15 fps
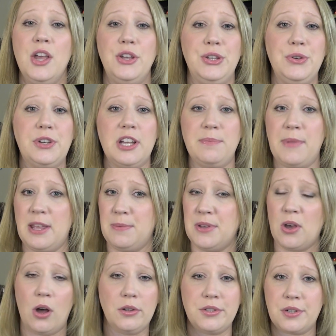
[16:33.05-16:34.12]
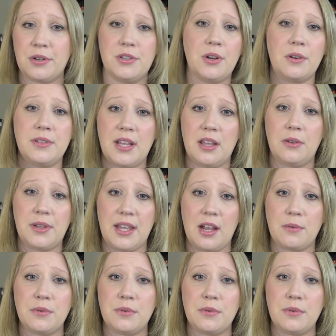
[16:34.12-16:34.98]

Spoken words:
you can maybe alter your nail care